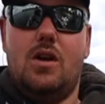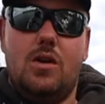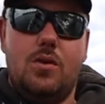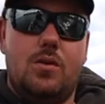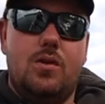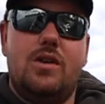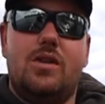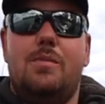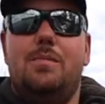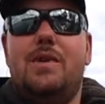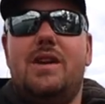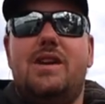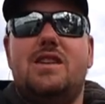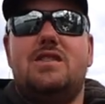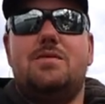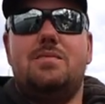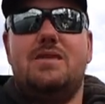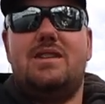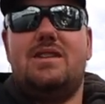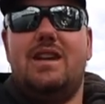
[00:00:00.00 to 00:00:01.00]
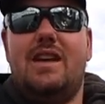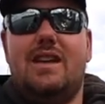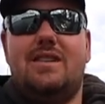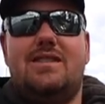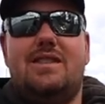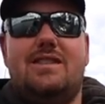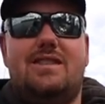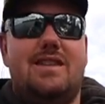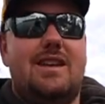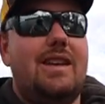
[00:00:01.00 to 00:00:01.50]
One of the biggest
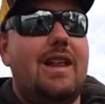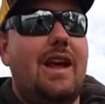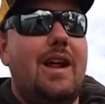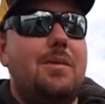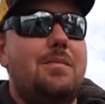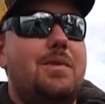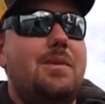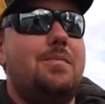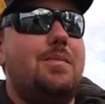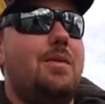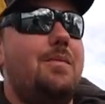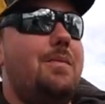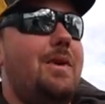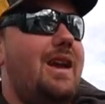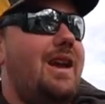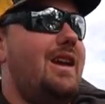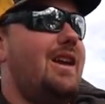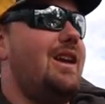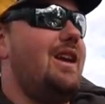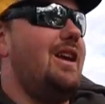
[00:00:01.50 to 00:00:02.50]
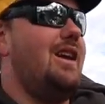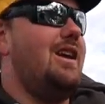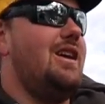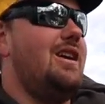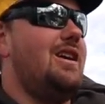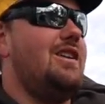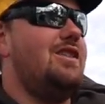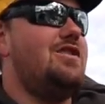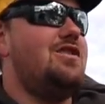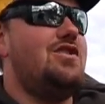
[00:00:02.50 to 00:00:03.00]
mistakes I see a lot of people make
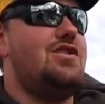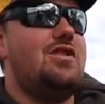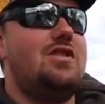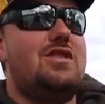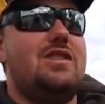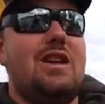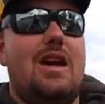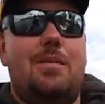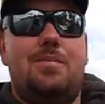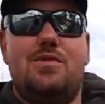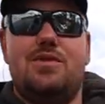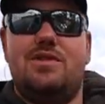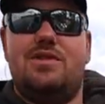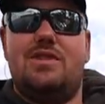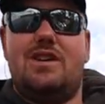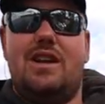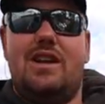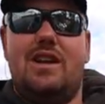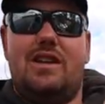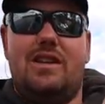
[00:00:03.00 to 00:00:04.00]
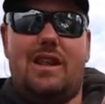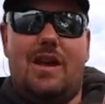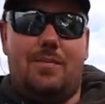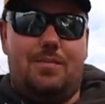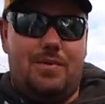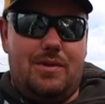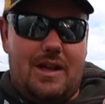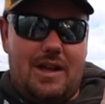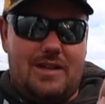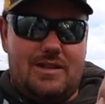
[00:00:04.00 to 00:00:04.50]
is just not presenting
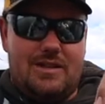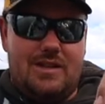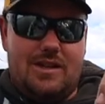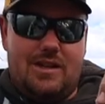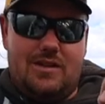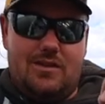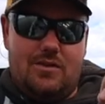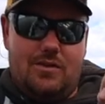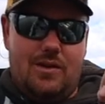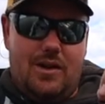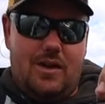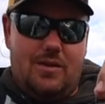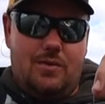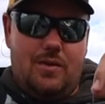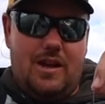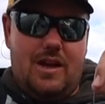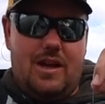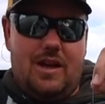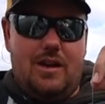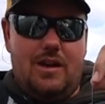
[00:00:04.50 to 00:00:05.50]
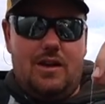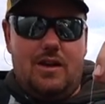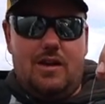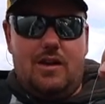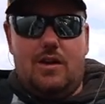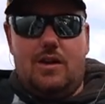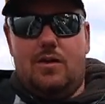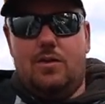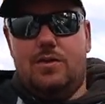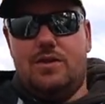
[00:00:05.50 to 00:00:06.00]
that plastic in the right way.
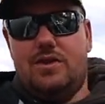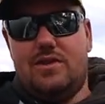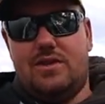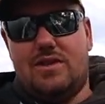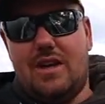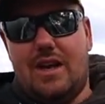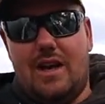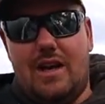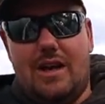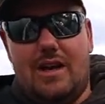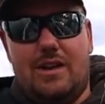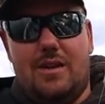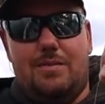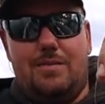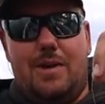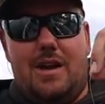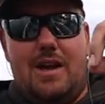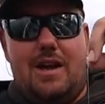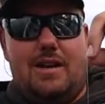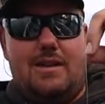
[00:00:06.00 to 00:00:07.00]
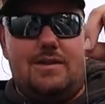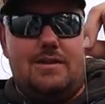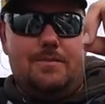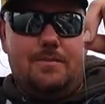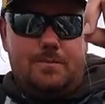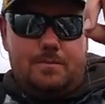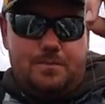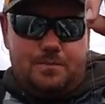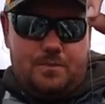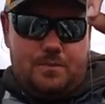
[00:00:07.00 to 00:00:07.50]
When you tie on the bait,
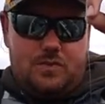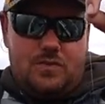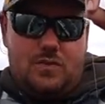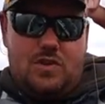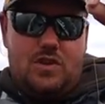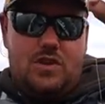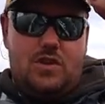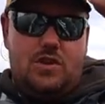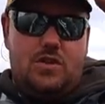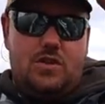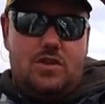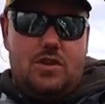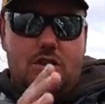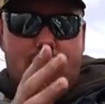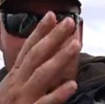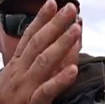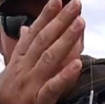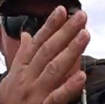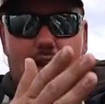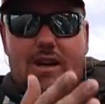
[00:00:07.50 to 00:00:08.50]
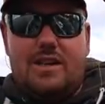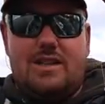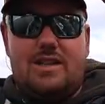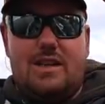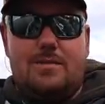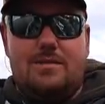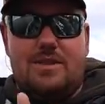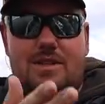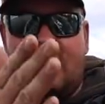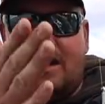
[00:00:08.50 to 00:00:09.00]
a lot of
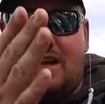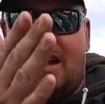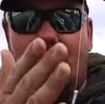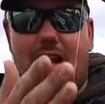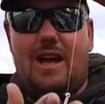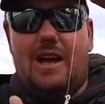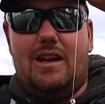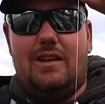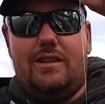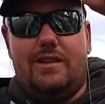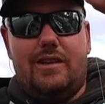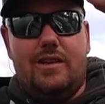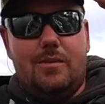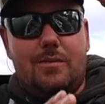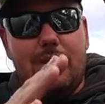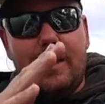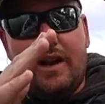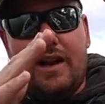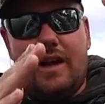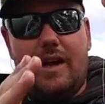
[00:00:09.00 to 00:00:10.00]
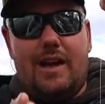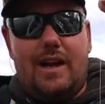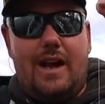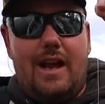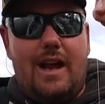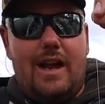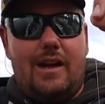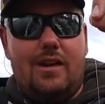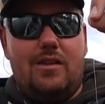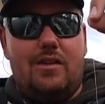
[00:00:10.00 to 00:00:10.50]
times it's gonna hang a little bit at an
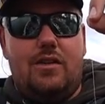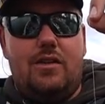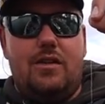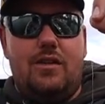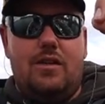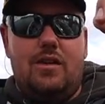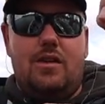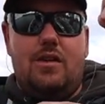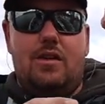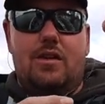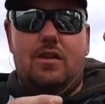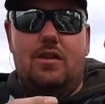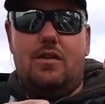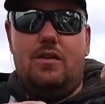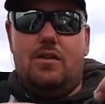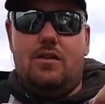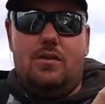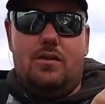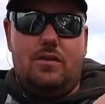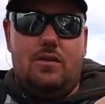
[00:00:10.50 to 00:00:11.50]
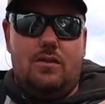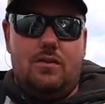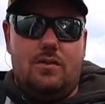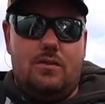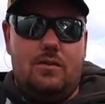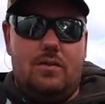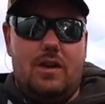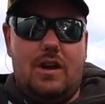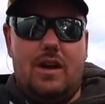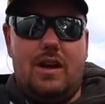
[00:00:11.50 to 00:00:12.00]
angle.
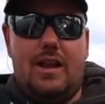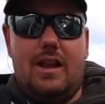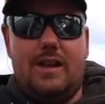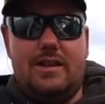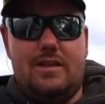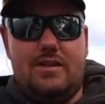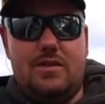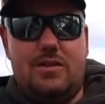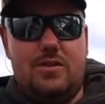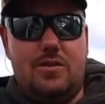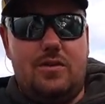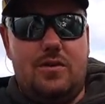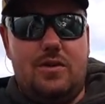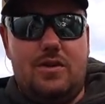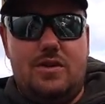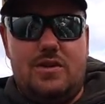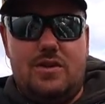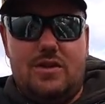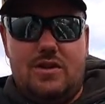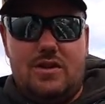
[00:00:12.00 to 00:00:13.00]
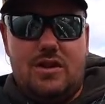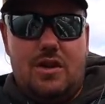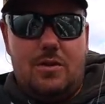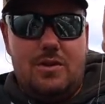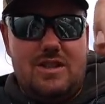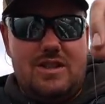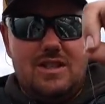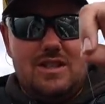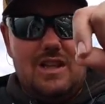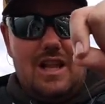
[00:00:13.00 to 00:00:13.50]
What I like to do is just
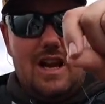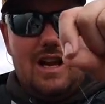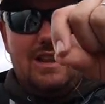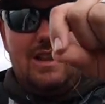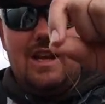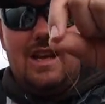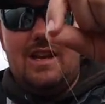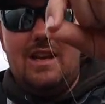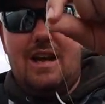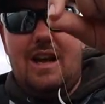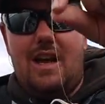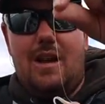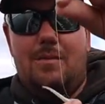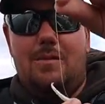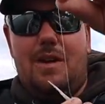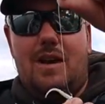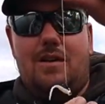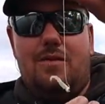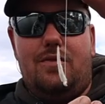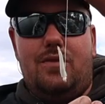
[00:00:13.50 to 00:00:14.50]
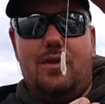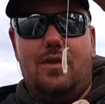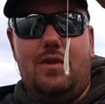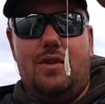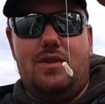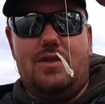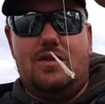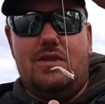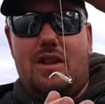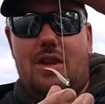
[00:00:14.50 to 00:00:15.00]
always slide that knot back
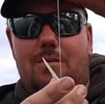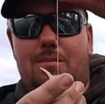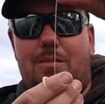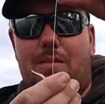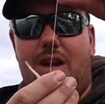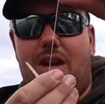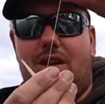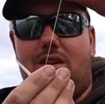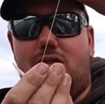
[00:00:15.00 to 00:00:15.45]
forward so that bait